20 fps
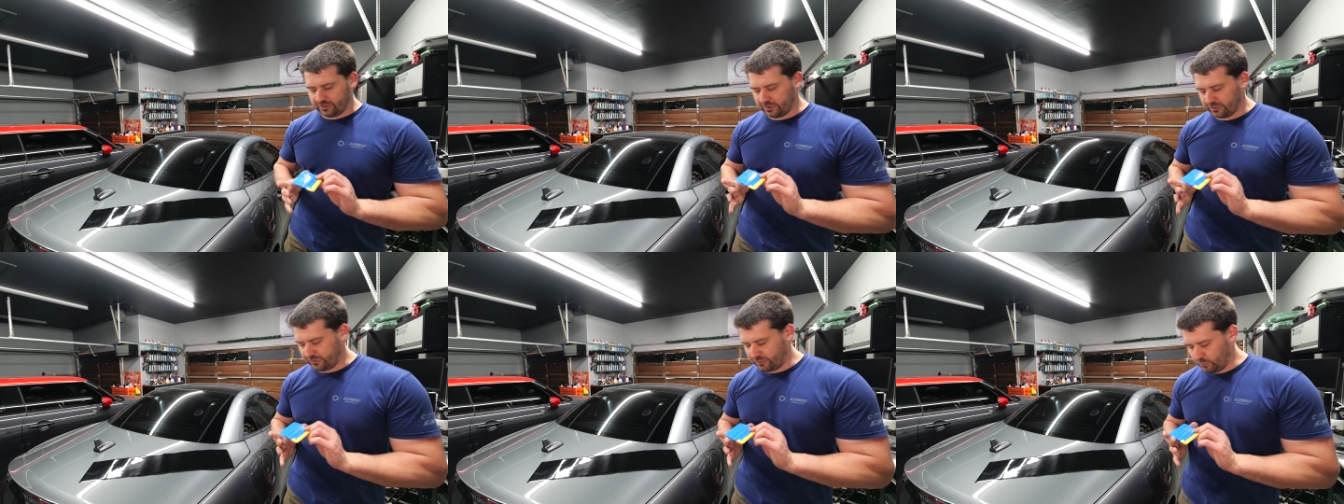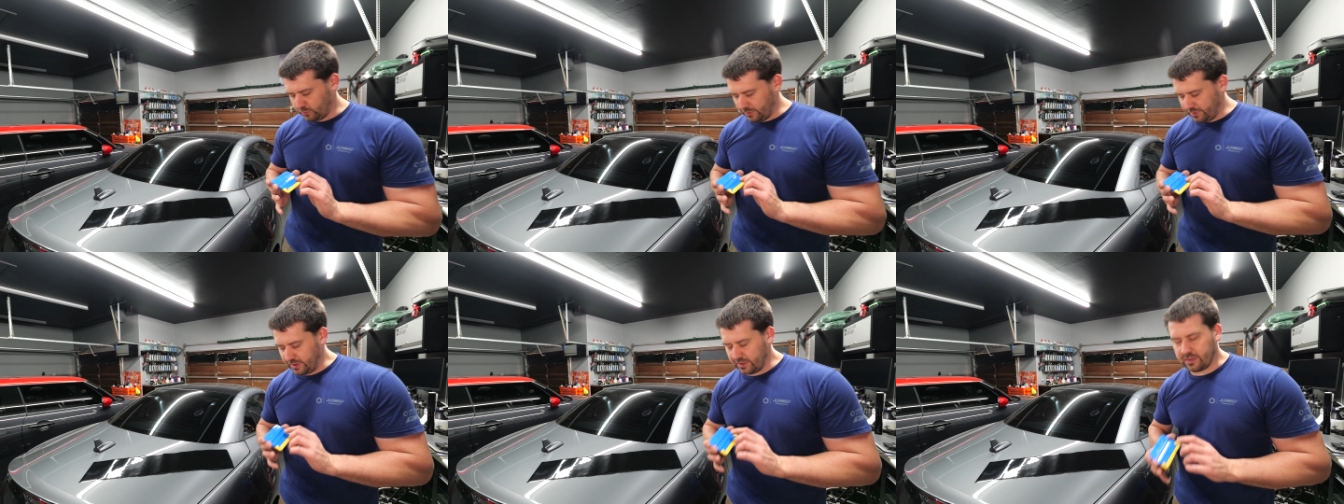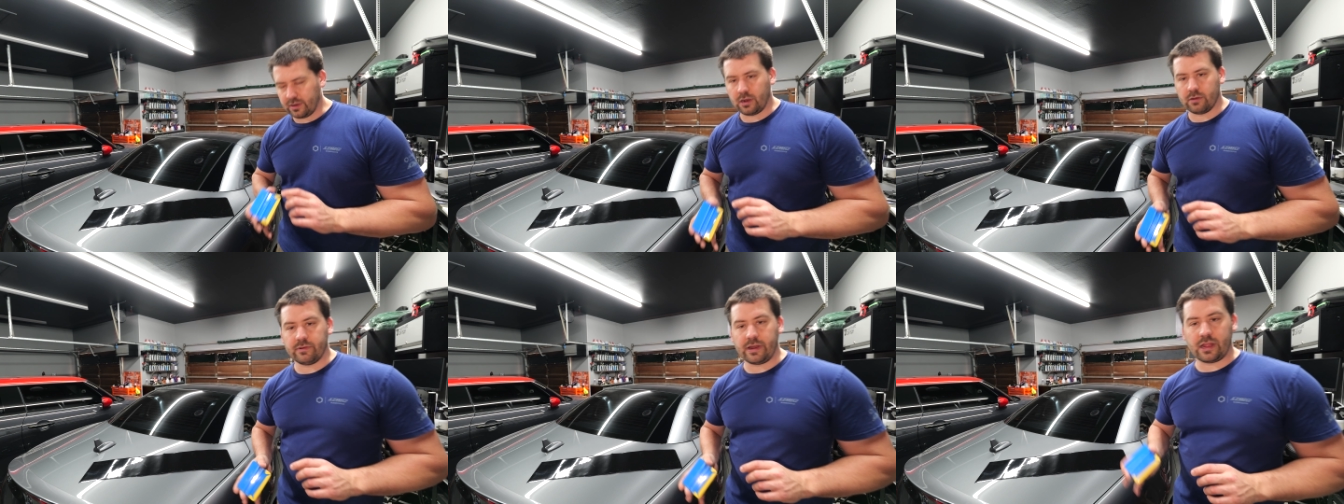there's one thing
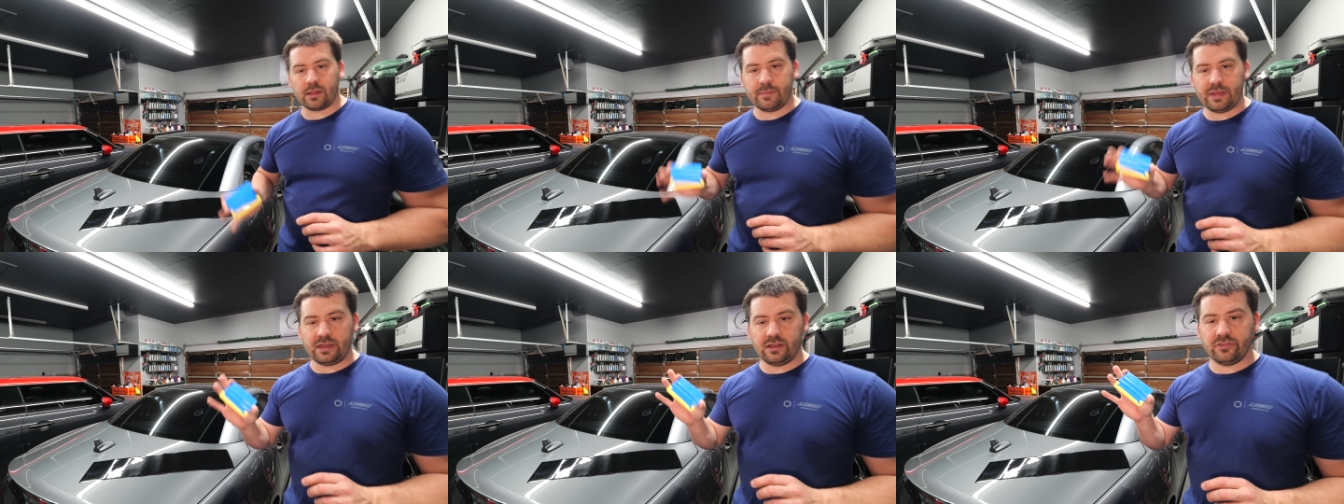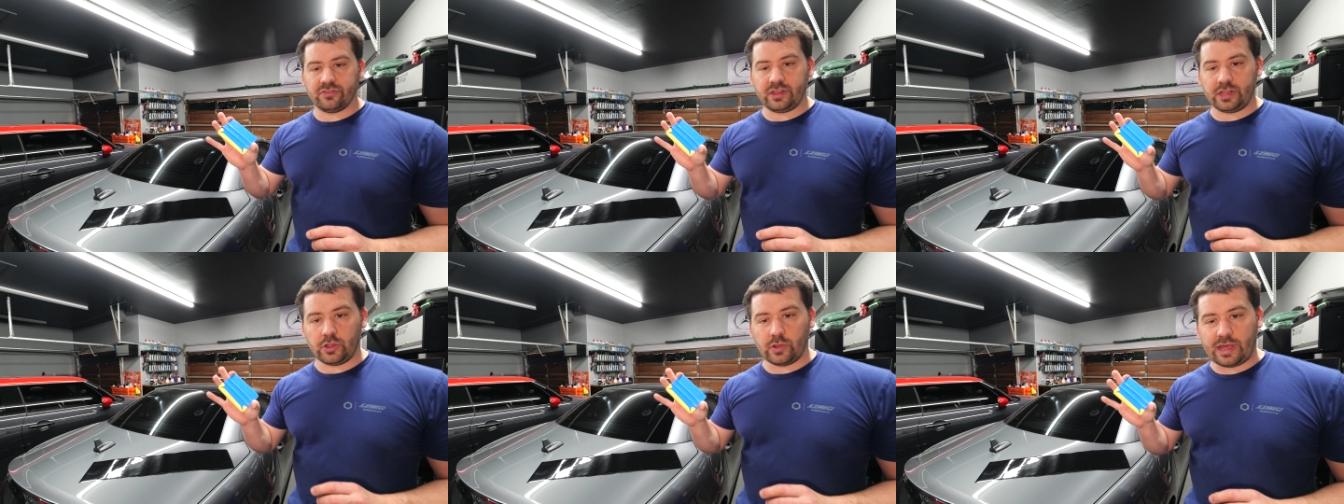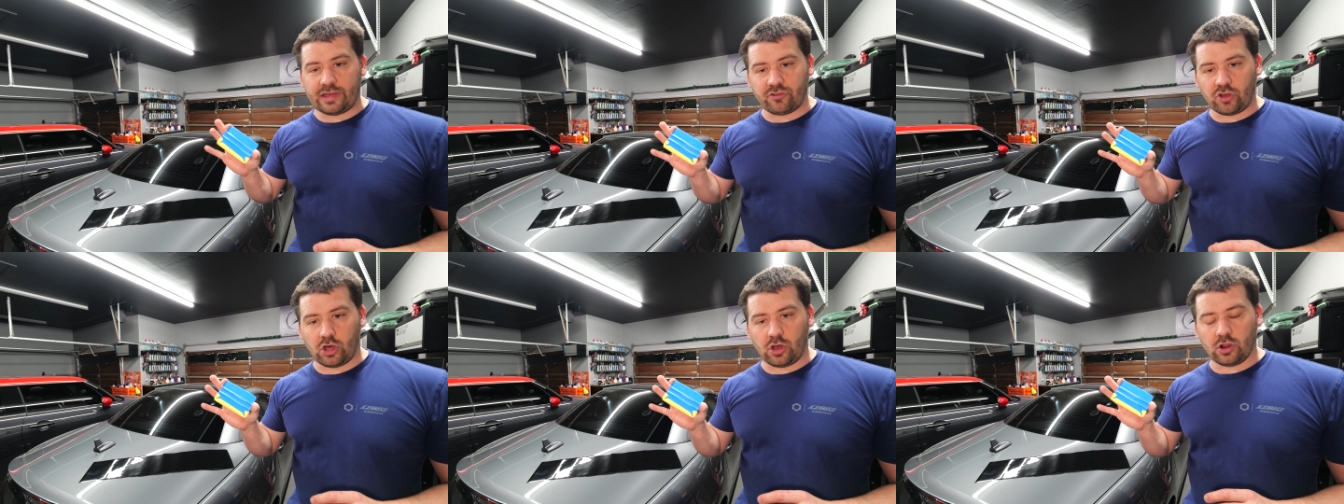that I'll recommend is that you
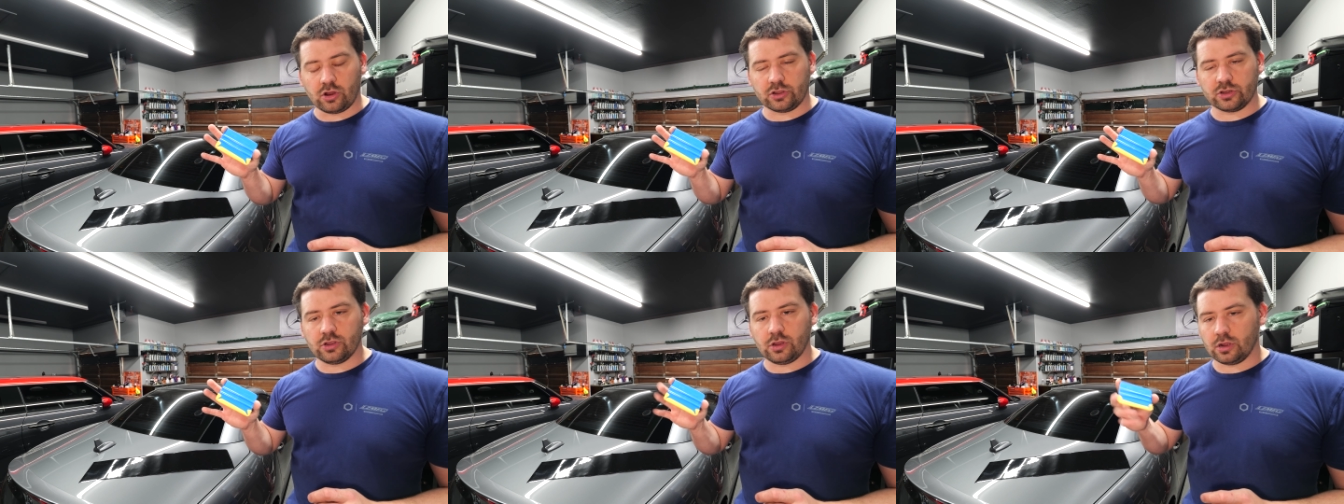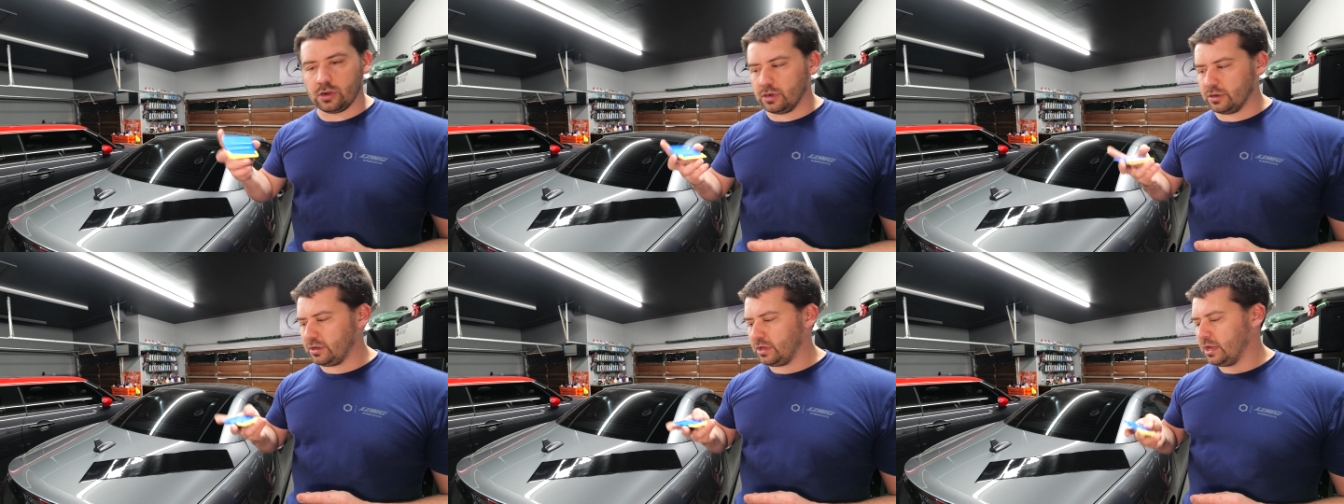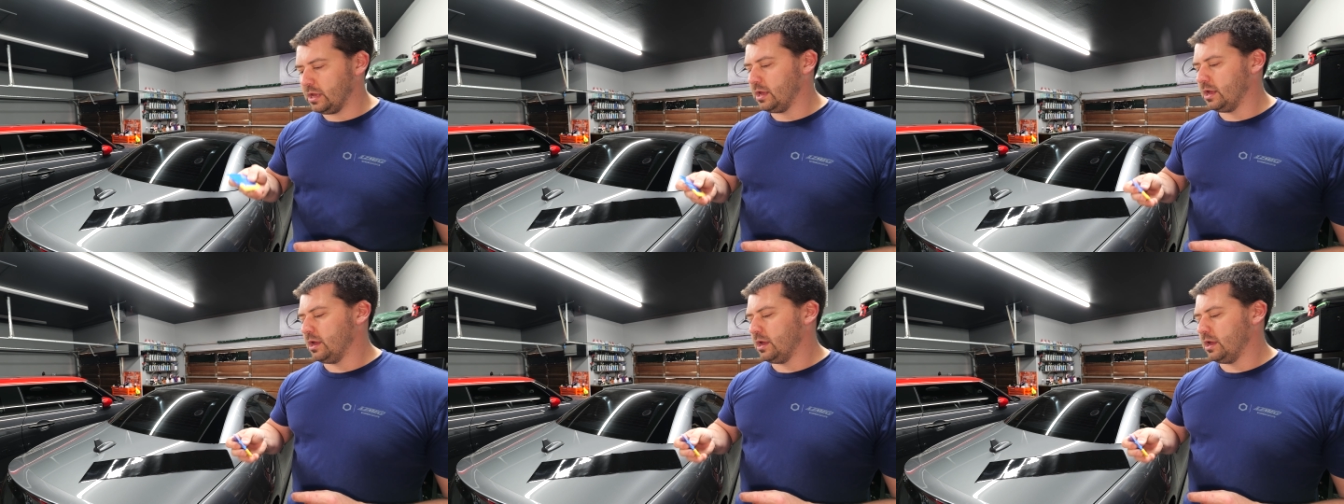have a hard card.